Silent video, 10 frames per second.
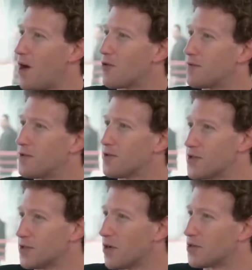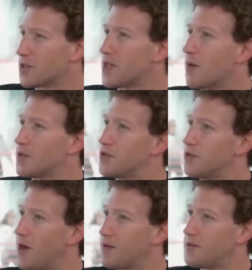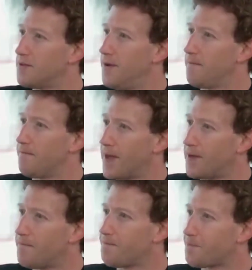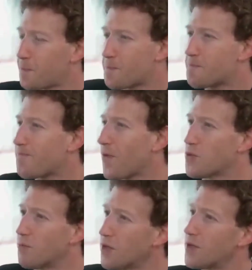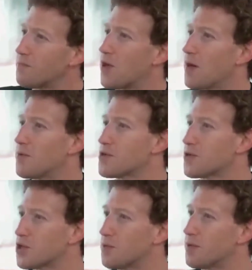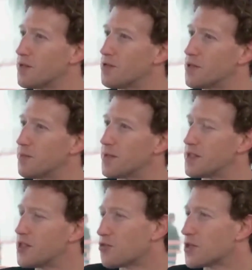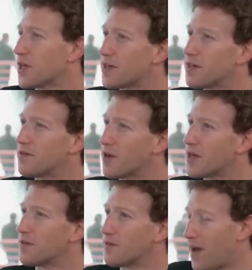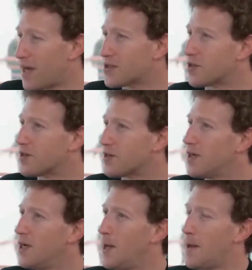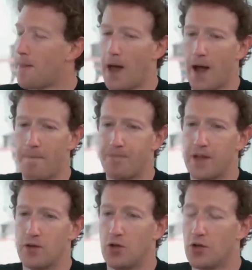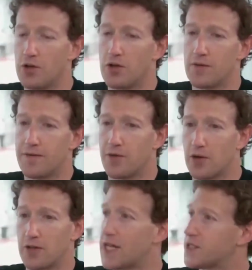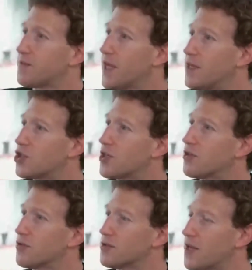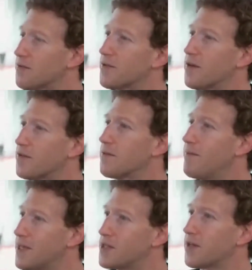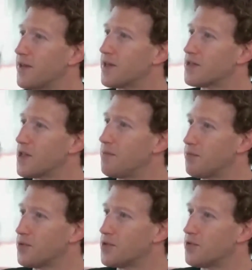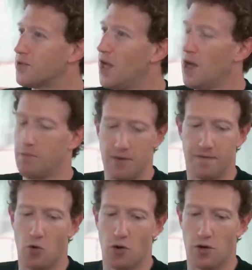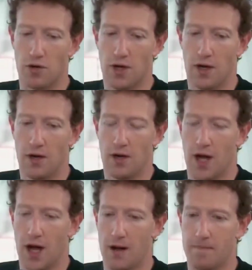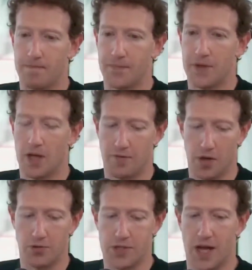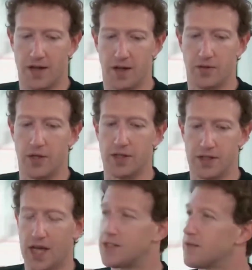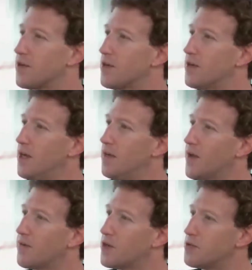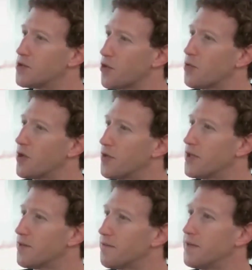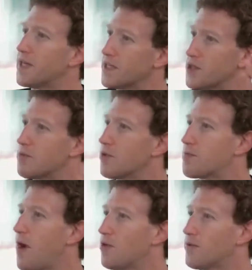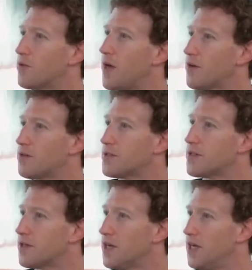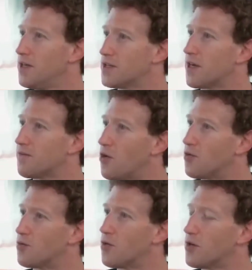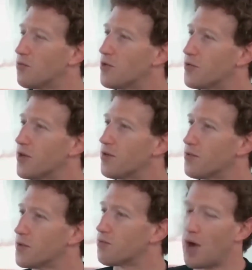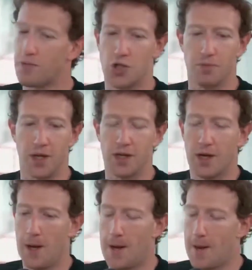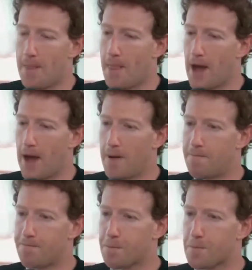powerful as the largest Llama 2 model, then with a billion parameters, you should be able to do something that's interesting, right? And faster. Um, good for classification or a lot of kind of like basic things that people do before um, kind of understanding the intent of a of a user query and feeding it to the most powerful model to to kind of hone what what the what the prompt should be. Um,